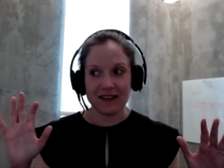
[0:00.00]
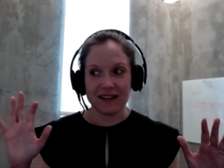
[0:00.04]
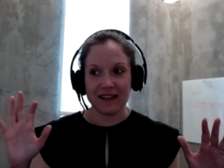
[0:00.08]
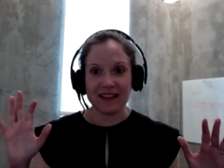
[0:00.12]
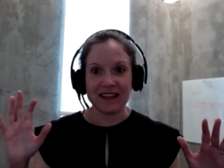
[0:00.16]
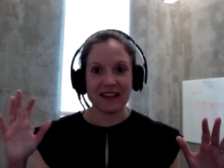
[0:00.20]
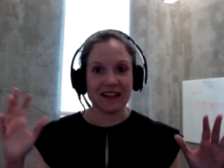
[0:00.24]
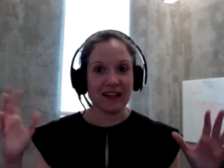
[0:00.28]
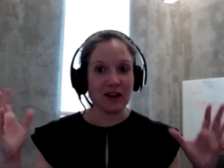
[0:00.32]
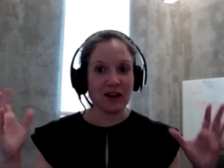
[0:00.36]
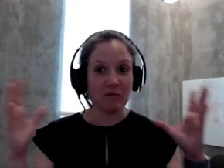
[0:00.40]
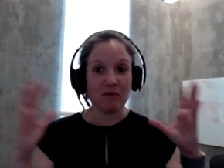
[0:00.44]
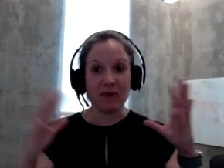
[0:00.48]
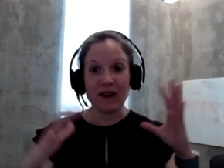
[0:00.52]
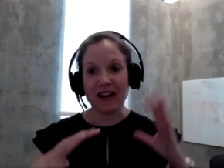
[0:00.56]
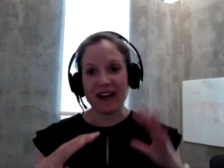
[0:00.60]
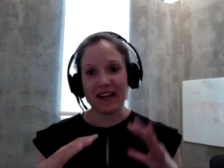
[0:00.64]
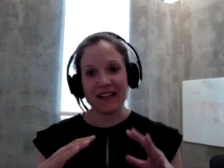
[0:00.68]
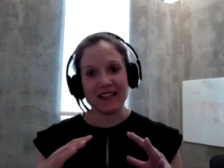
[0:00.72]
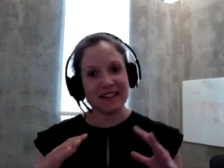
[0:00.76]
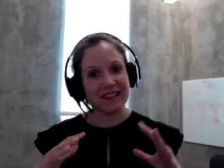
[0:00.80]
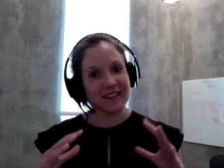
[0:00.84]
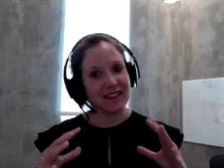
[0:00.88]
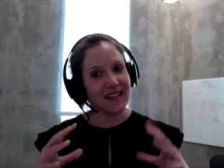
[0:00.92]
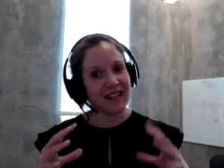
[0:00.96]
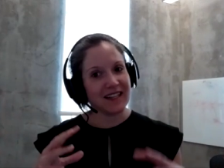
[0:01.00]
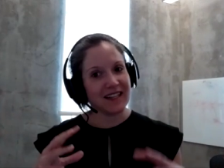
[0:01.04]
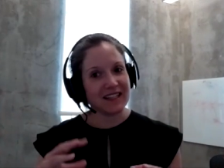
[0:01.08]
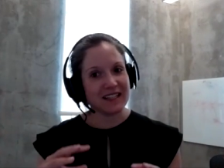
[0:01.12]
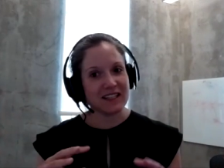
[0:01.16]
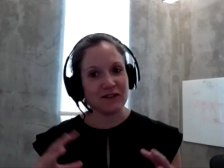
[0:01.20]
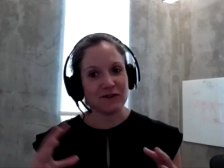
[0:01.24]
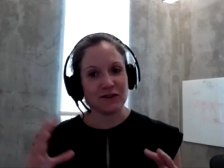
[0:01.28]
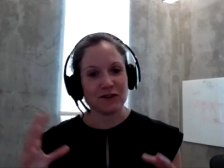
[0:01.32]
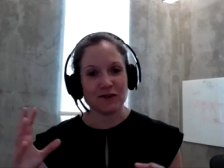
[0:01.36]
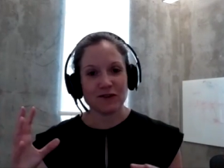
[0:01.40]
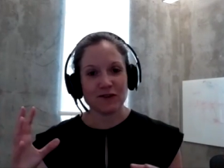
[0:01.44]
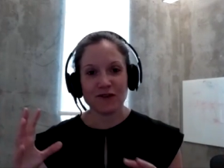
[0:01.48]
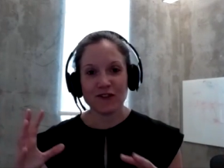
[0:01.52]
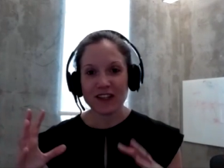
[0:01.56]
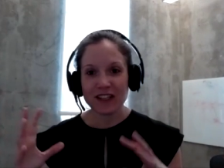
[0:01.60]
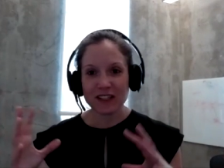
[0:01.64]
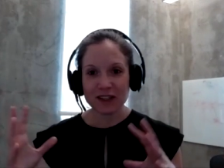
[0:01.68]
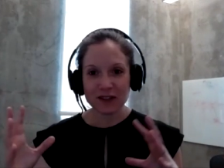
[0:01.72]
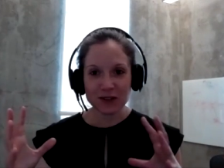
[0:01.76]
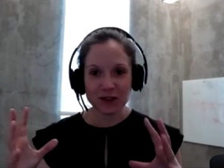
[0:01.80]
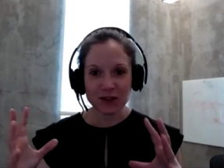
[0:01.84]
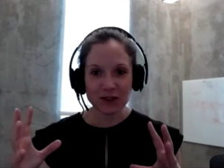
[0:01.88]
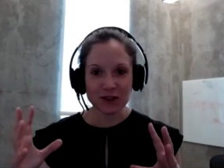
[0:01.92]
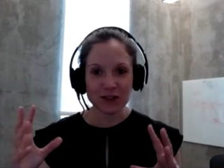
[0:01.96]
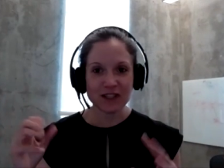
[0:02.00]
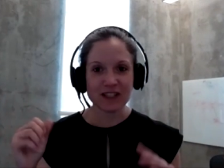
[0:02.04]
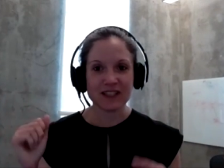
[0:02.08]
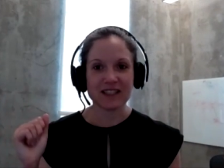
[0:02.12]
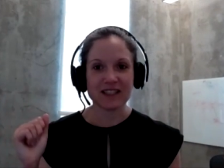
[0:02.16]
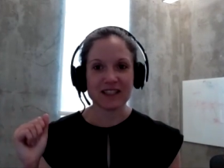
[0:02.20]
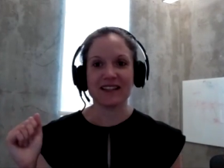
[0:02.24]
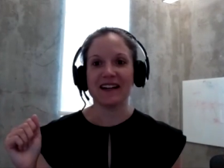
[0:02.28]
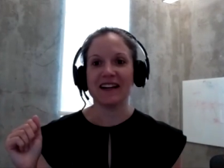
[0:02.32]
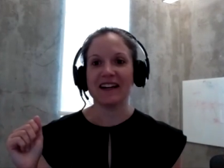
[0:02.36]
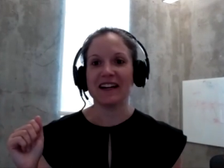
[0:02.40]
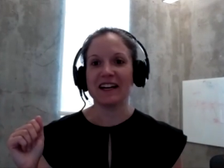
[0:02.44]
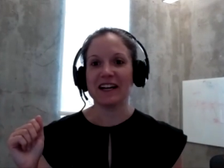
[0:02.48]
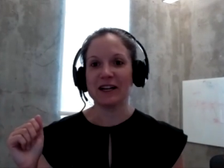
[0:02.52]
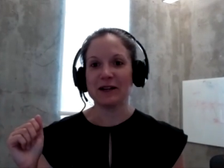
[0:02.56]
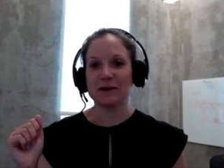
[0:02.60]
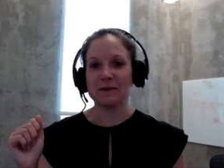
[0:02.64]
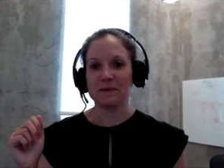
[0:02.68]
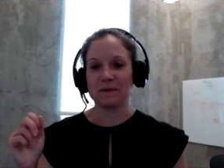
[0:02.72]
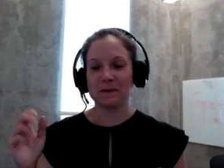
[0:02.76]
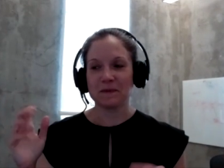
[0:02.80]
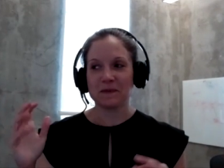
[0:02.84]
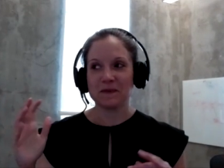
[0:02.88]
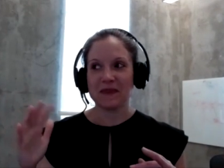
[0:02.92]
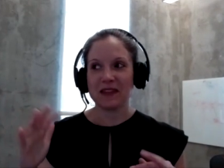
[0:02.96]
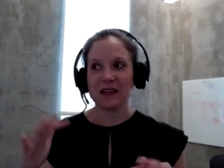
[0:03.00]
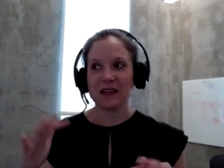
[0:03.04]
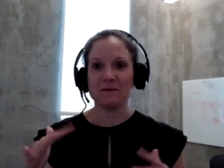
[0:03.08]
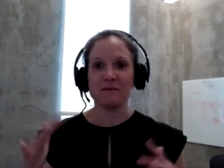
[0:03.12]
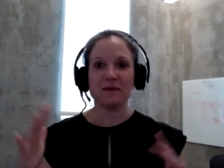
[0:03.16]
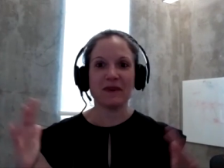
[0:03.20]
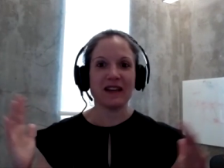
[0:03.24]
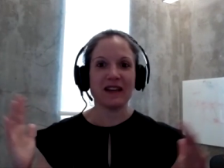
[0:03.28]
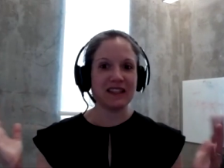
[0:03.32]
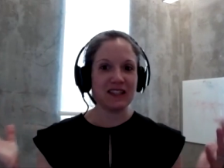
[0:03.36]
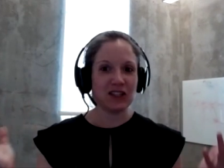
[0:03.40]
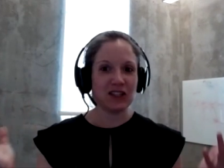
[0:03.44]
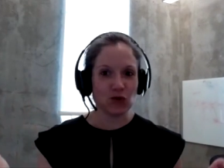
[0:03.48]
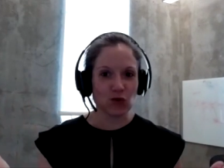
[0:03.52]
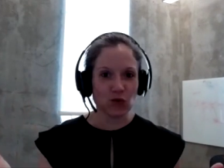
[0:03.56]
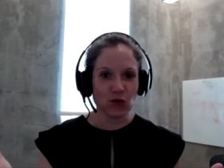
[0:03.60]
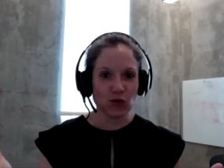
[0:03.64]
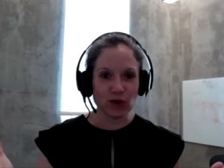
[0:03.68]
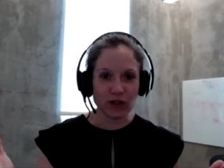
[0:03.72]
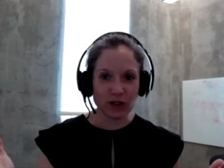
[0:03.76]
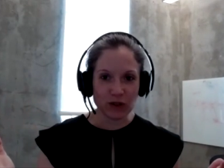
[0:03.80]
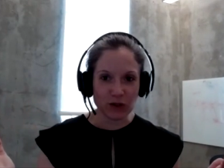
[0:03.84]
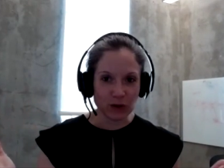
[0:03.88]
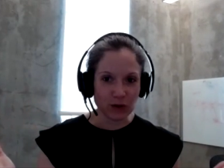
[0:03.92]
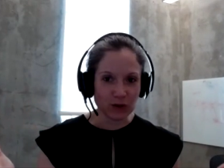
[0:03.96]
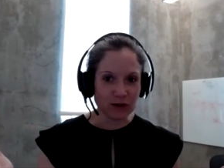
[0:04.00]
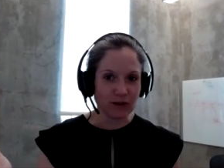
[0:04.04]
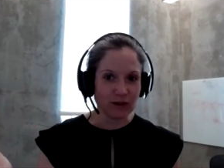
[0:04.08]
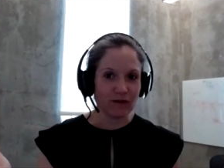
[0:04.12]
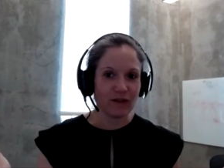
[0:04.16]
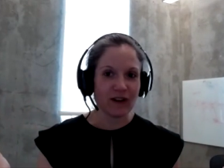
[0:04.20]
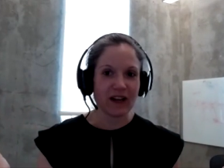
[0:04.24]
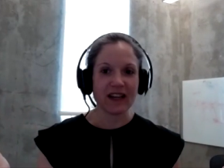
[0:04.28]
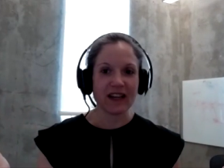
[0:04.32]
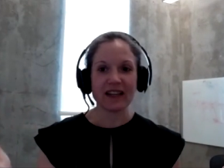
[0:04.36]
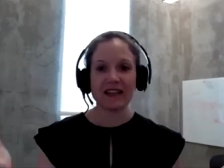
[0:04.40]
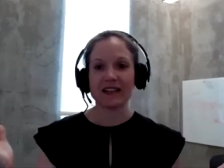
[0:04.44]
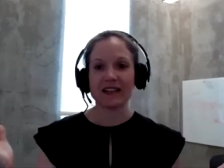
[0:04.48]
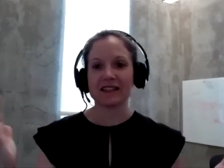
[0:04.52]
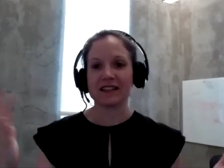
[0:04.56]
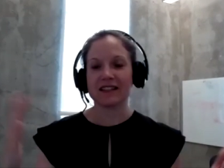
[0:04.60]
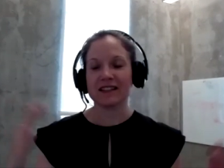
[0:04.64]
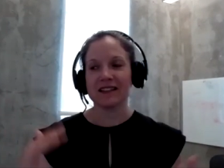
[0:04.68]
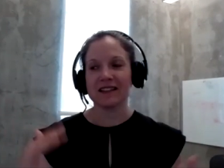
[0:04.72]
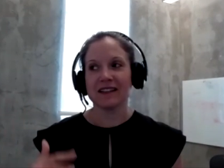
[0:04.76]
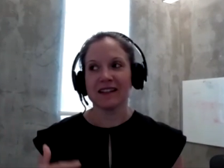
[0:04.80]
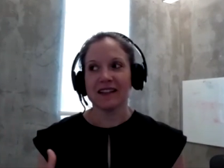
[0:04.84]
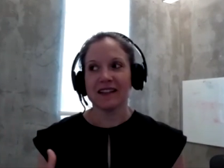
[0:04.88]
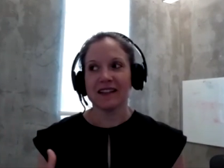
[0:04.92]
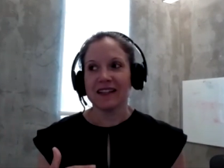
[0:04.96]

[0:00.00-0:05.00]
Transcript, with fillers: it combined a lot of different fields. Um, it made this really cool device.